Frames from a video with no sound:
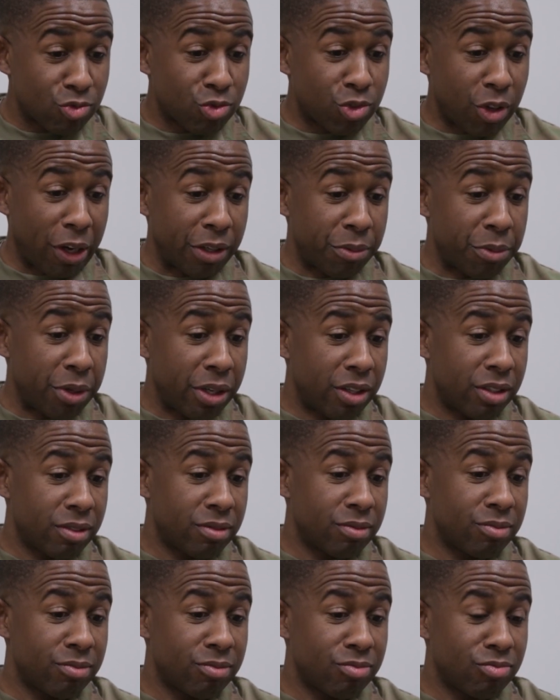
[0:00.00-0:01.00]
trying to
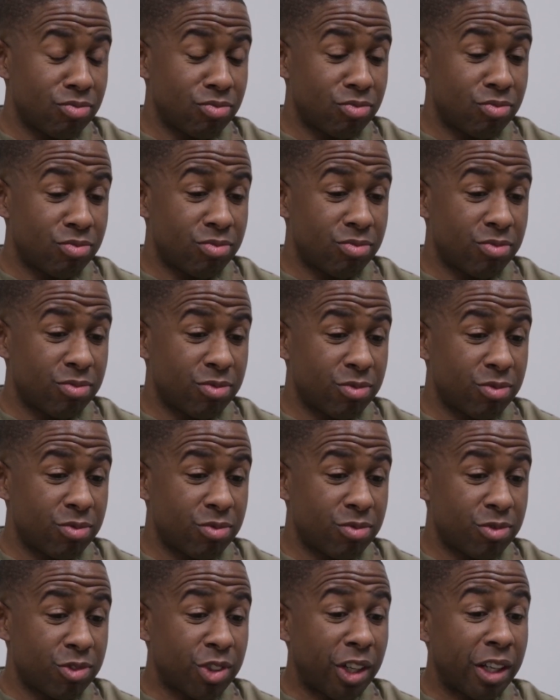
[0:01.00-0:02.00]

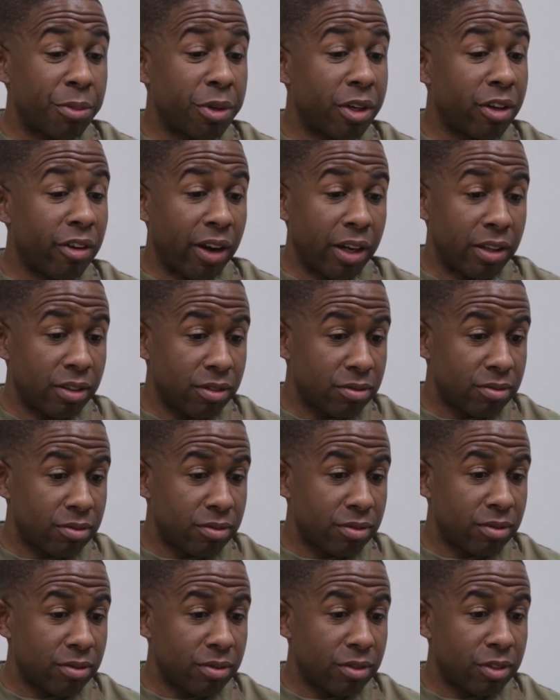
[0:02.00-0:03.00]
be great,
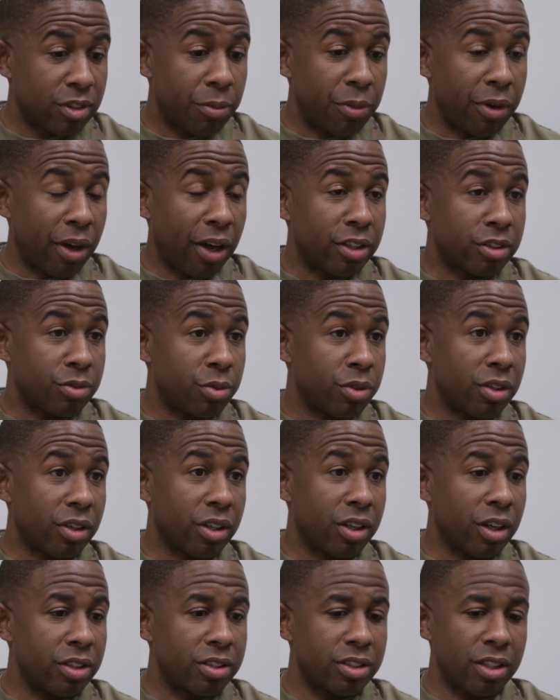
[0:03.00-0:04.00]
to be honest with you.
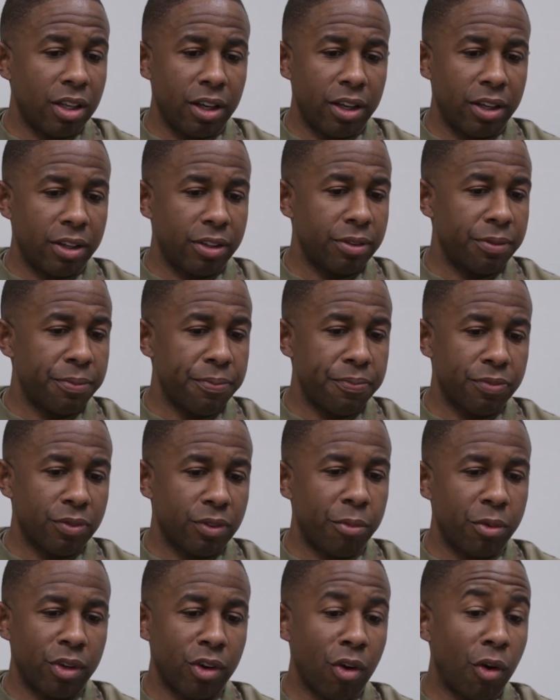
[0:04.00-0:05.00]
Because
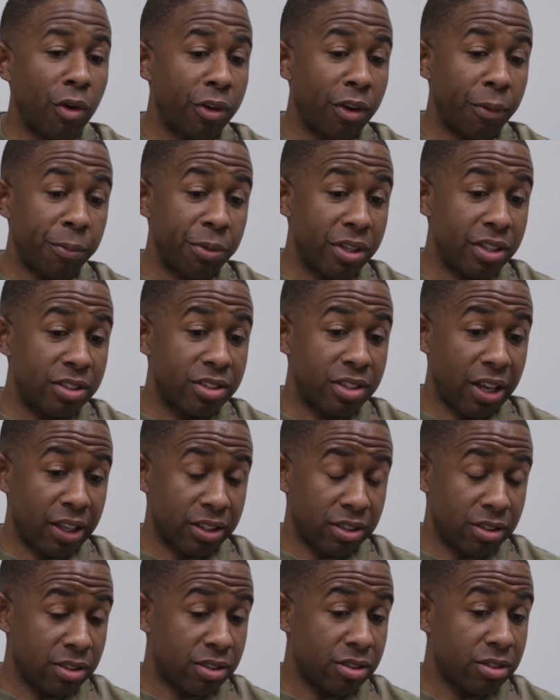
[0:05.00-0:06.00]
growing up in East
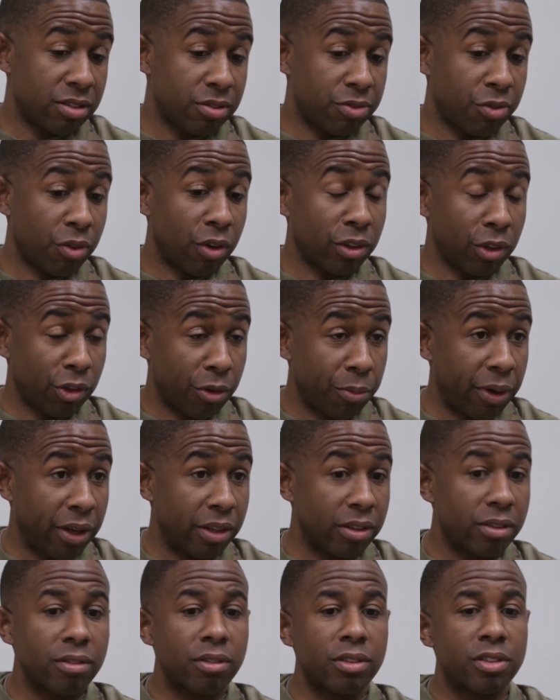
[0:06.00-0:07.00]
Texas for a little
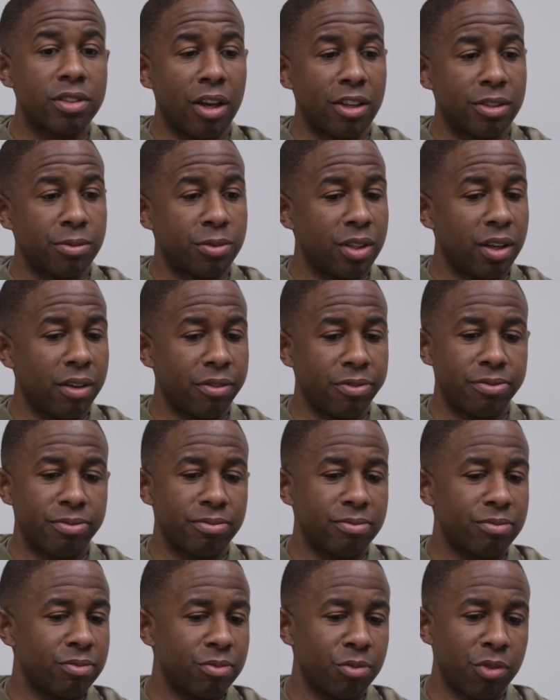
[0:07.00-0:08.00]
bit, saw some stuff
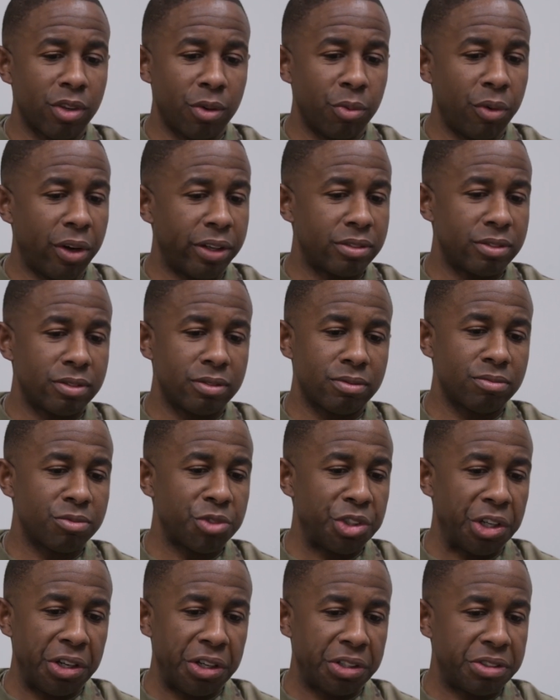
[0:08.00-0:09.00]
really wasn't
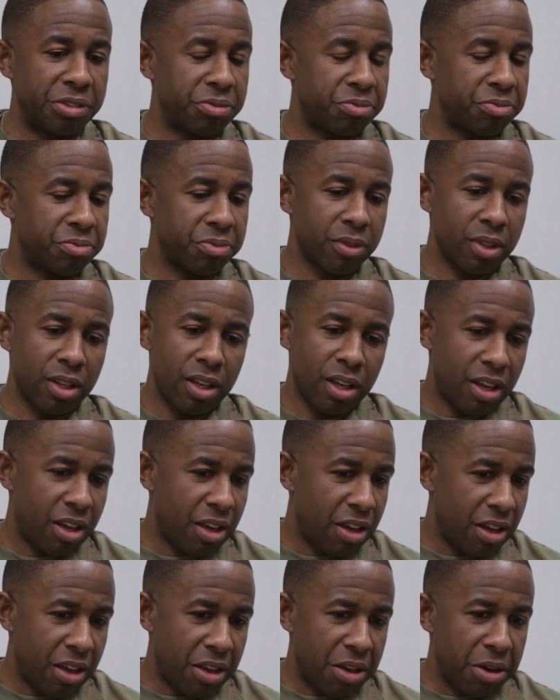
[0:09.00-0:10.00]
good, and
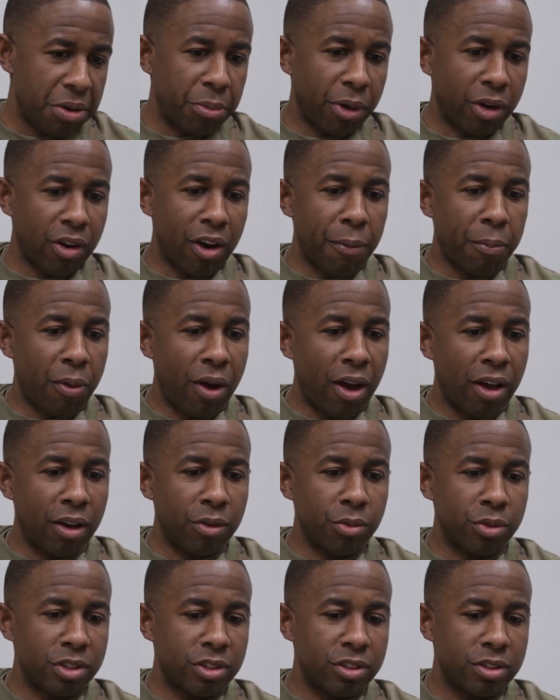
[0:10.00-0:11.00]
my grandpa
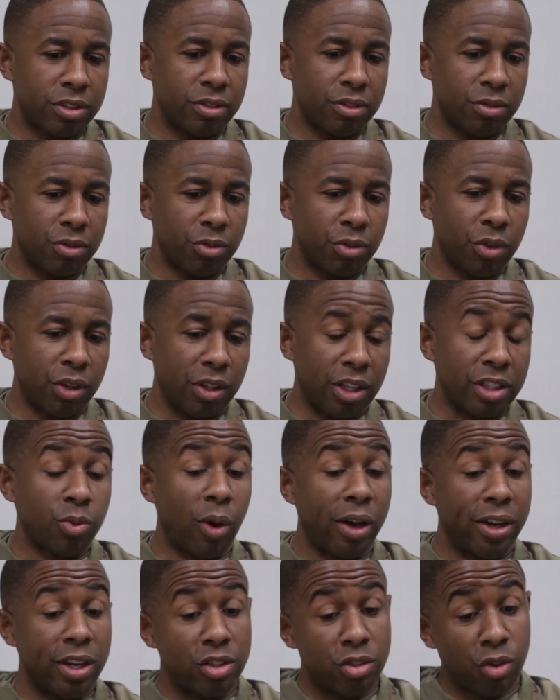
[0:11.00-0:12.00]
was. That's
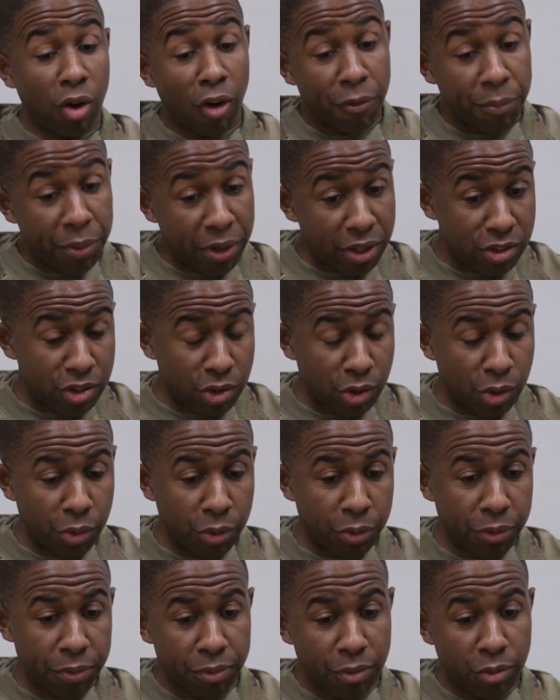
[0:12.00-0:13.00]
why he drove me to
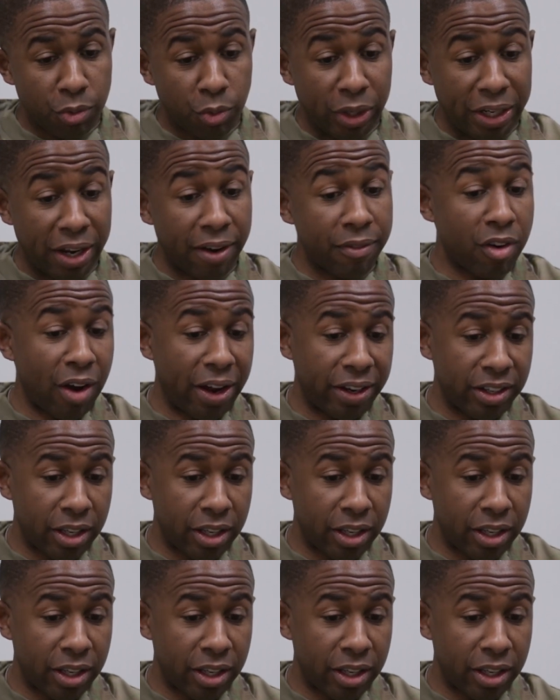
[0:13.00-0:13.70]
whatever I